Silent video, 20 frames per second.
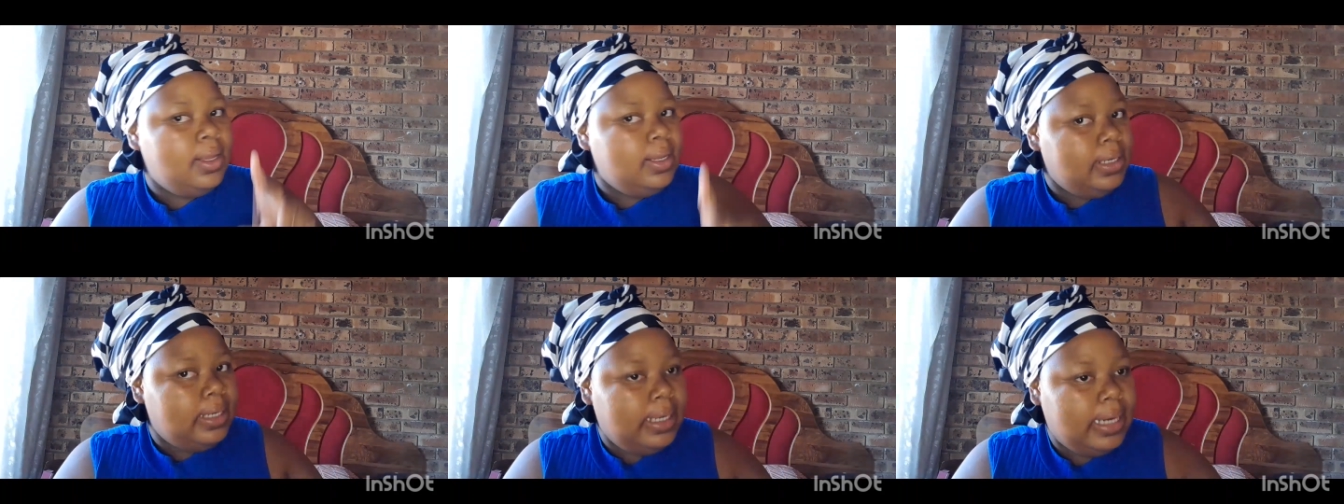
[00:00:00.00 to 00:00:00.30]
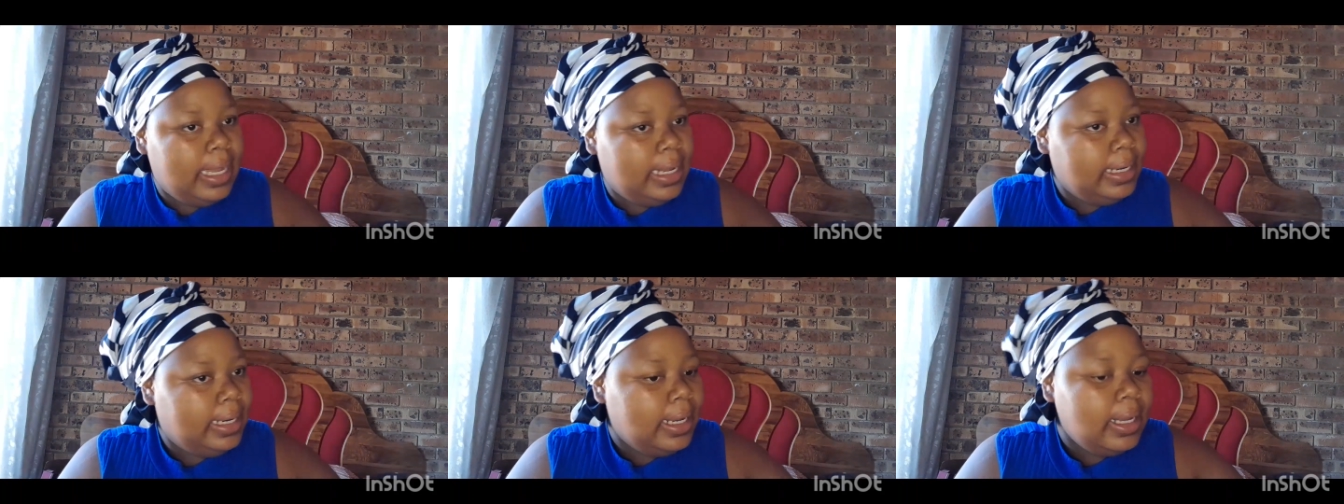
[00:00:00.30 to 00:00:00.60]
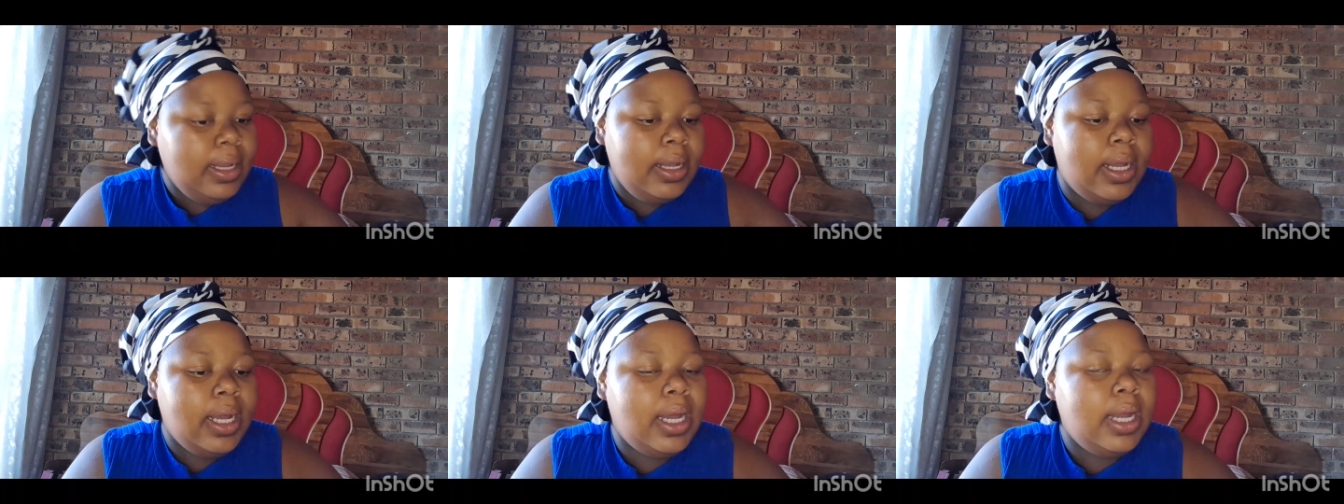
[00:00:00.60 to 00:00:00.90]
Nana,
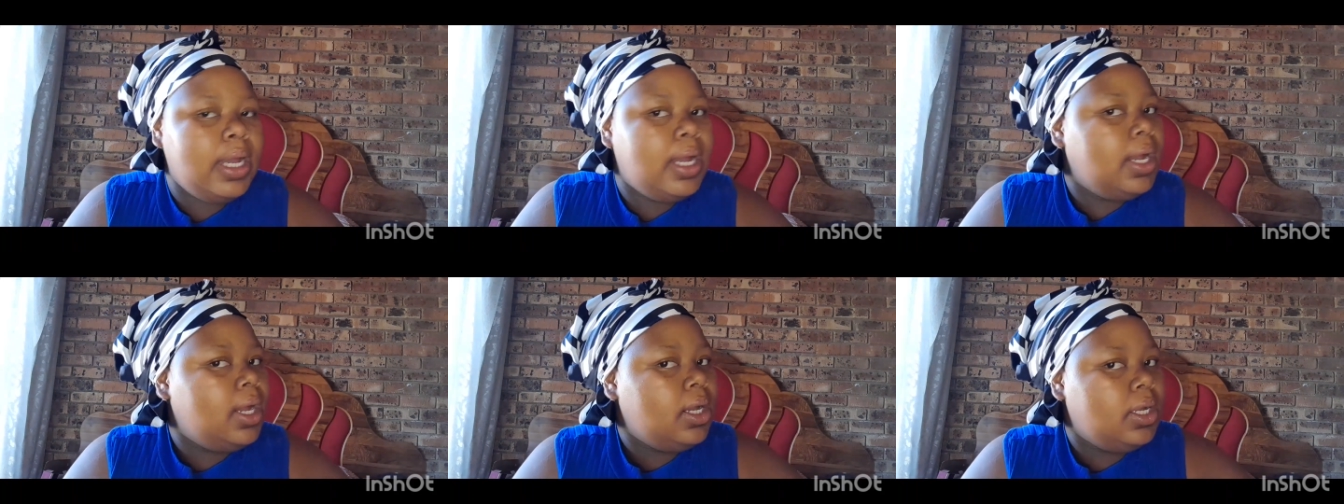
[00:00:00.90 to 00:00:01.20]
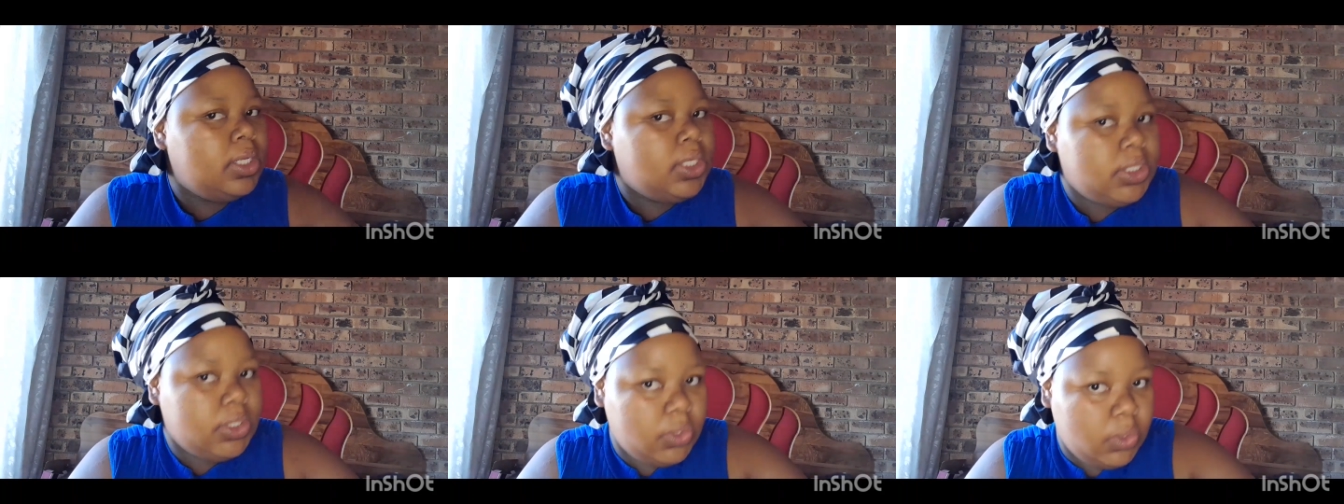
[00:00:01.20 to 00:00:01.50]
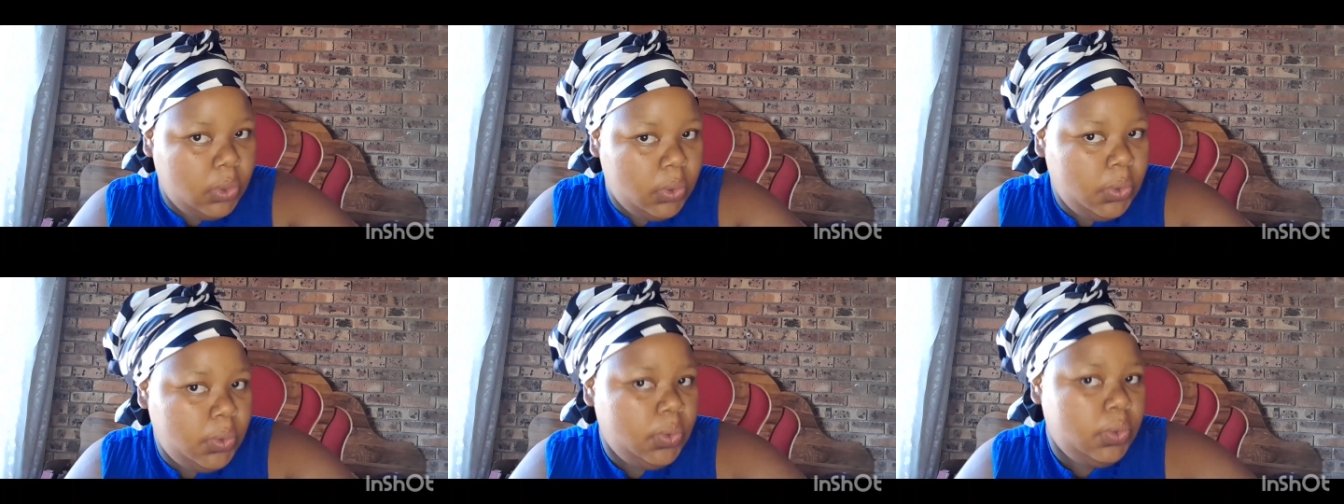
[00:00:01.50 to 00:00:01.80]

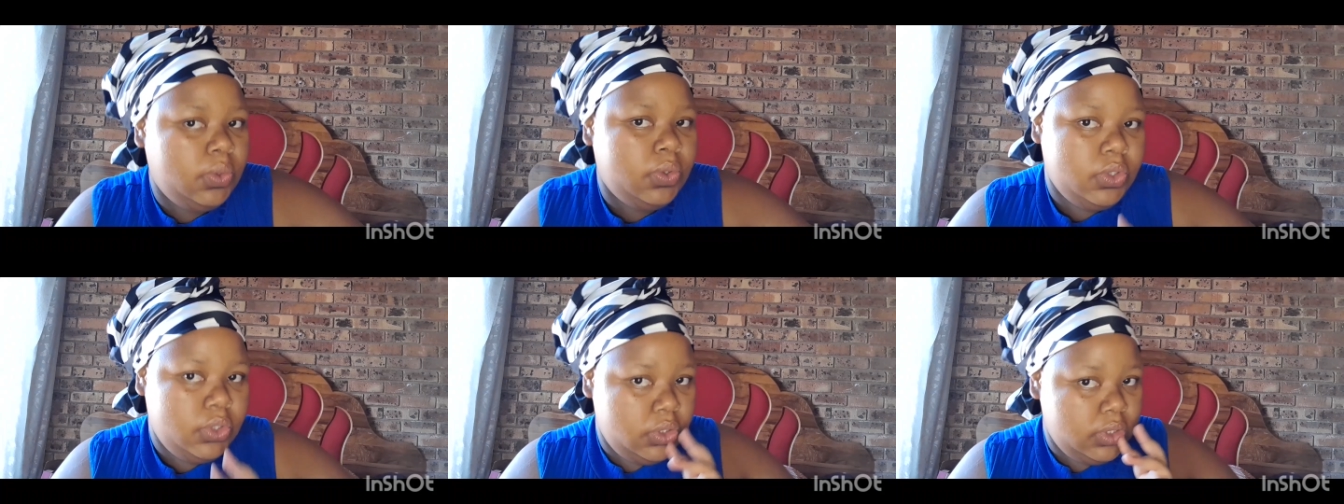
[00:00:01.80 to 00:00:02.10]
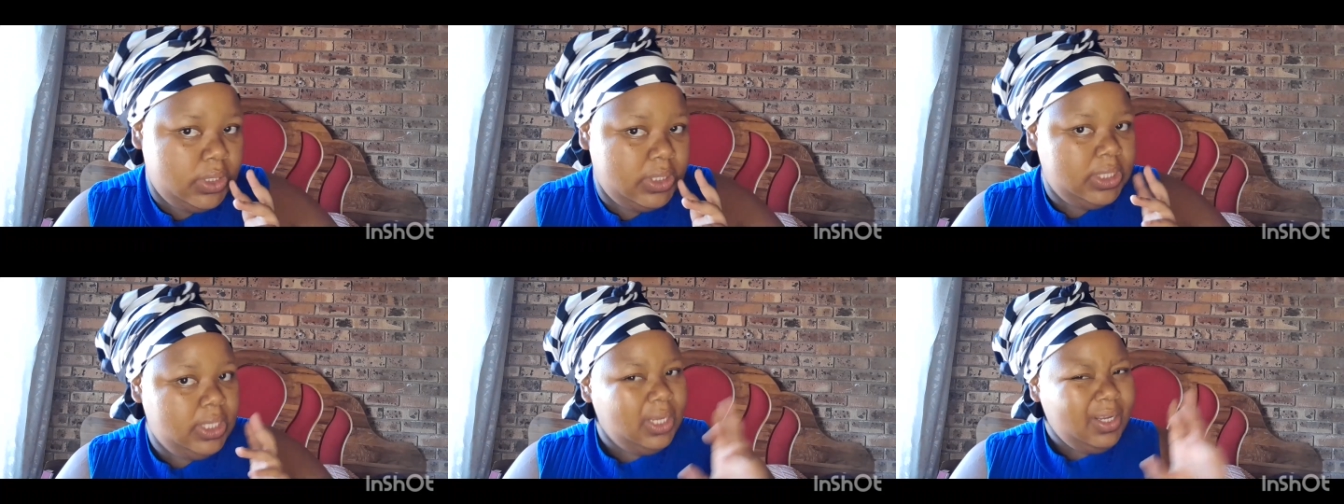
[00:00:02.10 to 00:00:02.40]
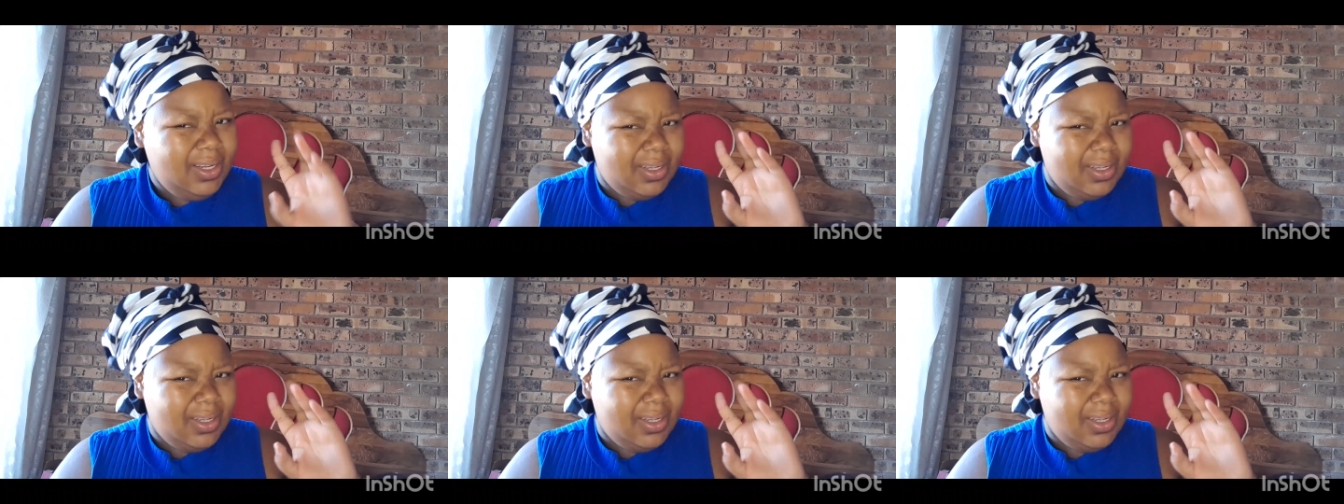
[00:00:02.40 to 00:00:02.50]
go, you see?